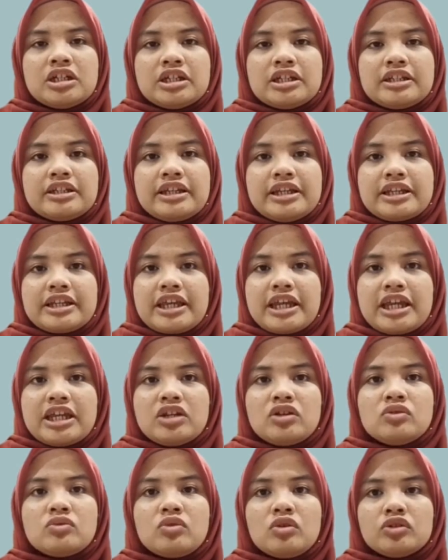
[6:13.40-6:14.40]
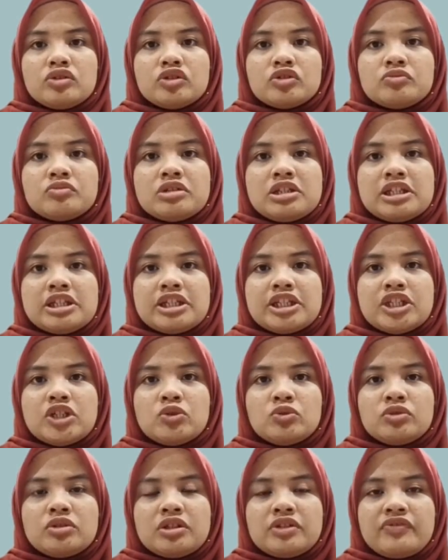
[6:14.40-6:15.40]
that cannot walk normally due
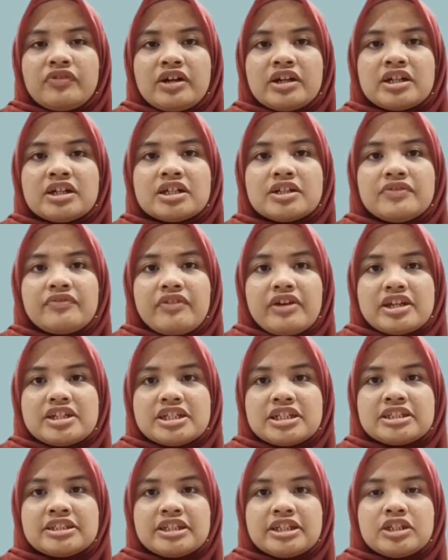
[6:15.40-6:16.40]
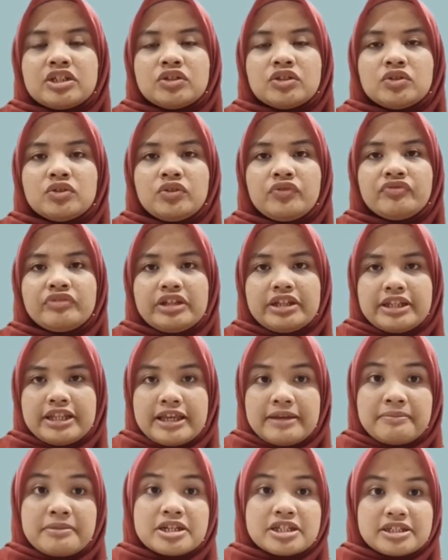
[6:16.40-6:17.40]
to the fungal infection in the hoof that
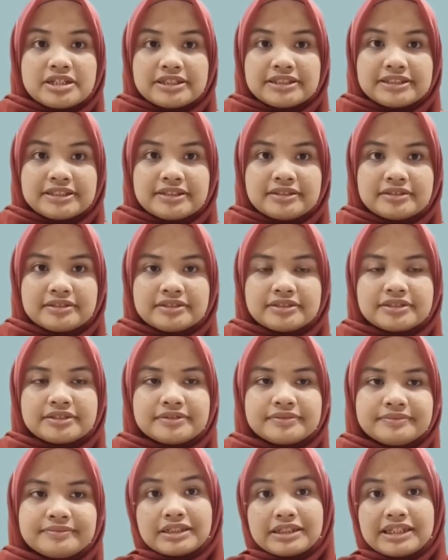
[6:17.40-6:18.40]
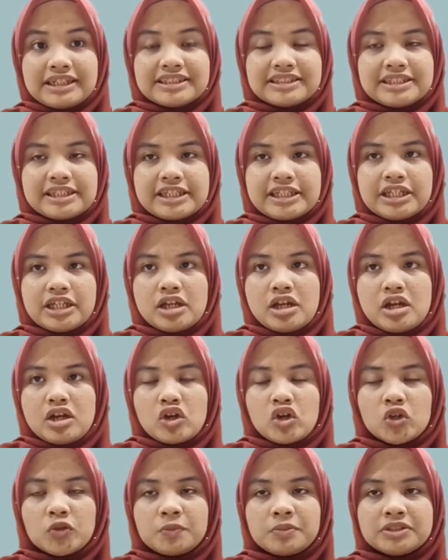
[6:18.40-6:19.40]
damage the cells. Lastly,
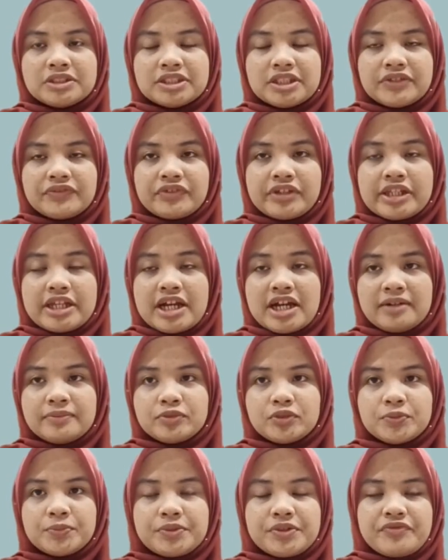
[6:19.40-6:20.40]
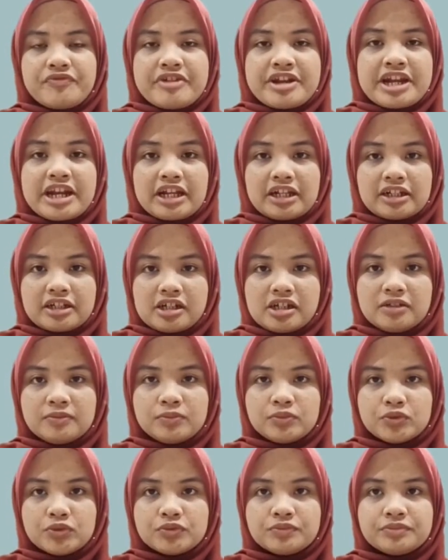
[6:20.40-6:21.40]
copper sulfate helps to prevent algal
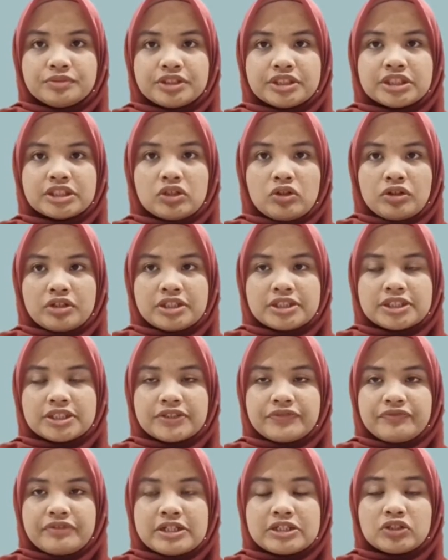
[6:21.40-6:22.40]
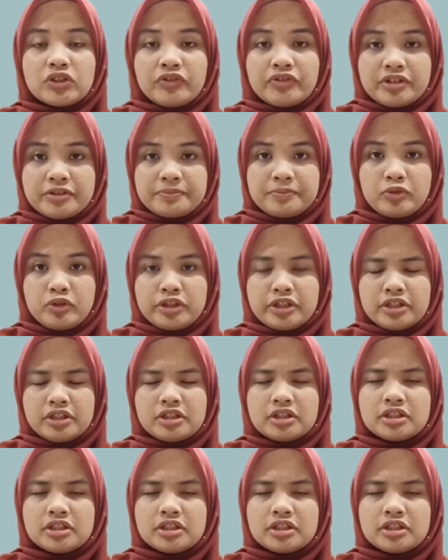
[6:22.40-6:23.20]
blooms on the surface of the pond.